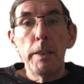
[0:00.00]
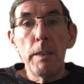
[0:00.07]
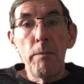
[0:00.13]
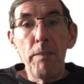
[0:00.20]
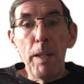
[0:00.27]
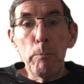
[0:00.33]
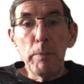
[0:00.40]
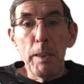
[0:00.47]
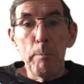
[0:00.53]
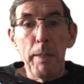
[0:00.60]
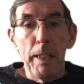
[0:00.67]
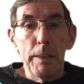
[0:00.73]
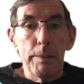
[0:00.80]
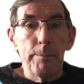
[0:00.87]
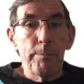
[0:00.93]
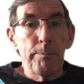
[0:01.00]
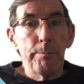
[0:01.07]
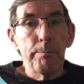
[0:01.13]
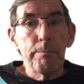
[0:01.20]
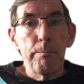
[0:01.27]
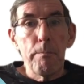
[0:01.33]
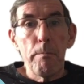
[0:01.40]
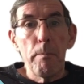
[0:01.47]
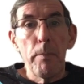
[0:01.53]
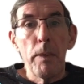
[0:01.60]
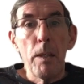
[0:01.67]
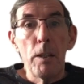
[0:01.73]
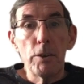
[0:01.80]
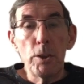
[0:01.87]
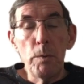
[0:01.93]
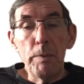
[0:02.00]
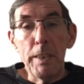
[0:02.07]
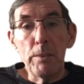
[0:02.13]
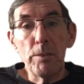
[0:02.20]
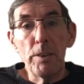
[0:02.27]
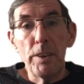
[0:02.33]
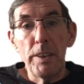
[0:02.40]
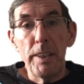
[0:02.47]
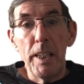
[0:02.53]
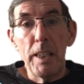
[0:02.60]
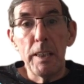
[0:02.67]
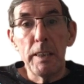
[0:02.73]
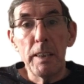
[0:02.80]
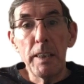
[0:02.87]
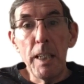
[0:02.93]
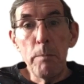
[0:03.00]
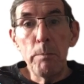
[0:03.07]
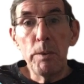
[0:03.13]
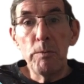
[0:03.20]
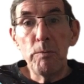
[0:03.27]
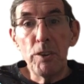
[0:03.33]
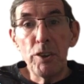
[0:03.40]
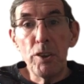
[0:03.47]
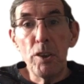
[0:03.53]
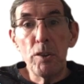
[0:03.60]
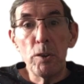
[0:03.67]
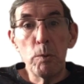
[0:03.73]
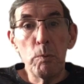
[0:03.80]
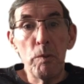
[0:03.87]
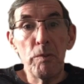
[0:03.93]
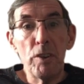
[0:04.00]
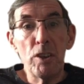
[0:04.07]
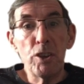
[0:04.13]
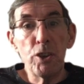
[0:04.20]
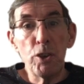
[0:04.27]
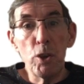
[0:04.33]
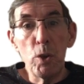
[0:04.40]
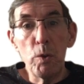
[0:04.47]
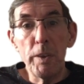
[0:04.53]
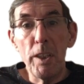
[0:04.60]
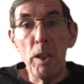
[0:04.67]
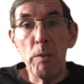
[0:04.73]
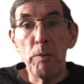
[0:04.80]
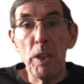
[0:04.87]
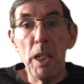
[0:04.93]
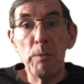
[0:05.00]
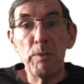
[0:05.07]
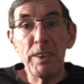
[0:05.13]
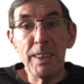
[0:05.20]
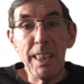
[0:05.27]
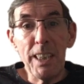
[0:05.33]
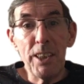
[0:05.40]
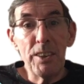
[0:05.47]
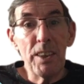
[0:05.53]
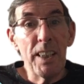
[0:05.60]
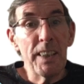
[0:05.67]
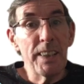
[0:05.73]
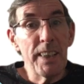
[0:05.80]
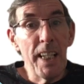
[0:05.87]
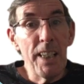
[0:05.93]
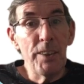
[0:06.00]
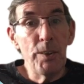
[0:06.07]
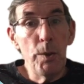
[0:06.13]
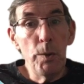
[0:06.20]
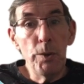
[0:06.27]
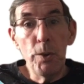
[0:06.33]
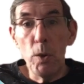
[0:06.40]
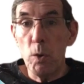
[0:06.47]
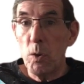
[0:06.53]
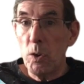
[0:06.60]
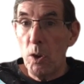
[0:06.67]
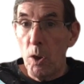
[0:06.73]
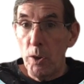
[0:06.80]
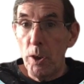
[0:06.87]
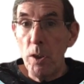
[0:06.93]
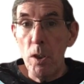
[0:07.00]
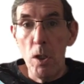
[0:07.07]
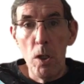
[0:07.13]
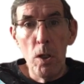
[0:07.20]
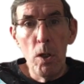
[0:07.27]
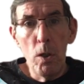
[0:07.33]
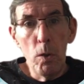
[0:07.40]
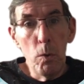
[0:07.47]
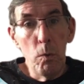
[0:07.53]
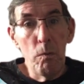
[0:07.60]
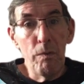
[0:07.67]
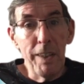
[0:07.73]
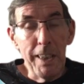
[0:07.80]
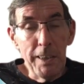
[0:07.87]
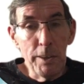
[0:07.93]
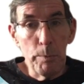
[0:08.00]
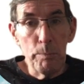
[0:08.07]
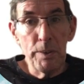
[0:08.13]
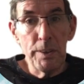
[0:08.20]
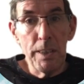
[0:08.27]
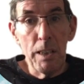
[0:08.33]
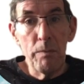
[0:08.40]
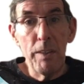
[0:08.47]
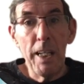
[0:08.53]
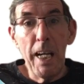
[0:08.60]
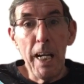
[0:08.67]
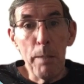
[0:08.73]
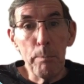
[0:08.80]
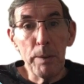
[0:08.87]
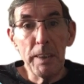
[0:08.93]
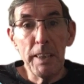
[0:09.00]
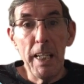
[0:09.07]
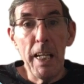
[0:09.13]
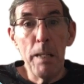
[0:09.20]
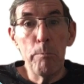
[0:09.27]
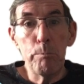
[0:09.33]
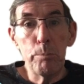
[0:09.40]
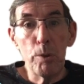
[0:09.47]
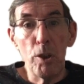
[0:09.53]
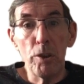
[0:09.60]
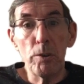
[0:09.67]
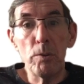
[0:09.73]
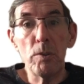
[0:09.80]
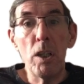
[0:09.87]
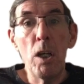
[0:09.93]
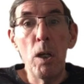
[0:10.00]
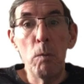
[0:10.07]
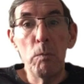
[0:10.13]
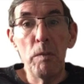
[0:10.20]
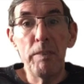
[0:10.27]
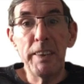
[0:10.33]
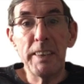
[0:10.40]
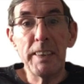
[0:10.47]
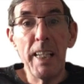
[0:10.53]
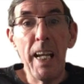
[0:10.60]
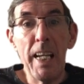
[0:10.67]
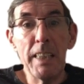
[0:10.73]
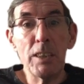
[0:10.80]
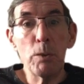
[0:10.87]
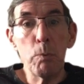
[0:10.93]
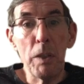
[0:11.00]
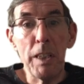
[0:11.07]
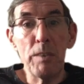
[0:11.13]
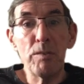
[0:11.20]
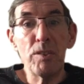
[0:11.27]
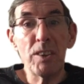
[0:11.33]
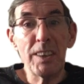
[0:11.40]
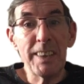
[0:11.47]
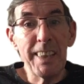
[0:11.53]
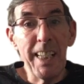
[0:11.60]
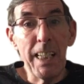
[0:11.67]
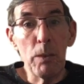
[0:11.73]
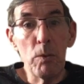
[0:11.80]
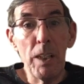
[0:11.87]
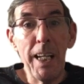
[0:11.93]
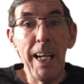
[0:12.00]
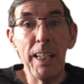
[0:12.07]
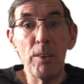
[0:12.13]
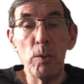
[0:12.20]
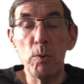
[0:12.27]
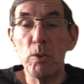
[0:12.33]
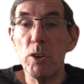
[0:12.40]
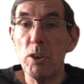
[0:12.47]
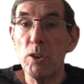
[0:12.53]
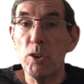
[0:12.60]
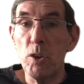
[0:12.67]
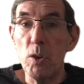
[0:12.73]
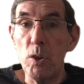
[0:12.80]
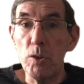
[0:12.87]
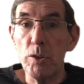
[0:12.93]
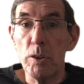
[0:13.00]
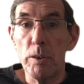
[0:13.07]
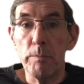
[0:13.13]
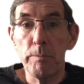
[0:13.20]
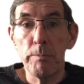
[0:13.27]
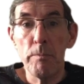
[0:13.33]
The Family Man, 2009. Lipman returns with the story of a retired gay New York lawyer who finds himself happily embroiled with his ex-wife's now adult daughter.